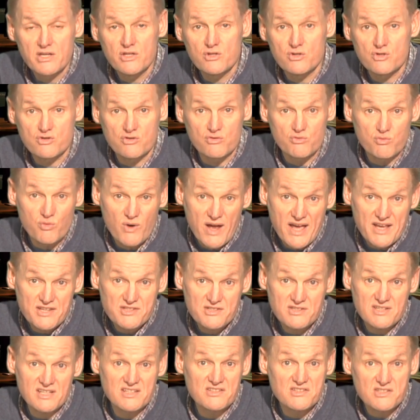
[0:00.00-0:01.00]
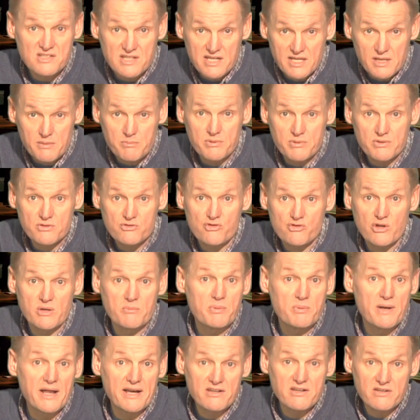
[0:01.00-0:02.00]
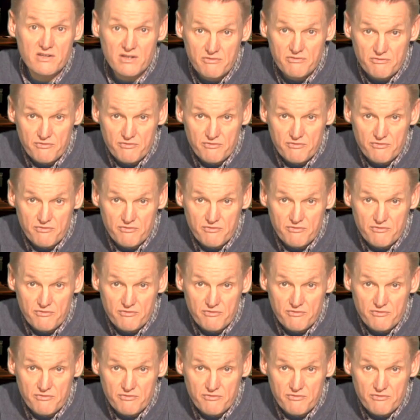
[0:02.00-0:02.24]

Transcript: You should rest and sleep, drink plenty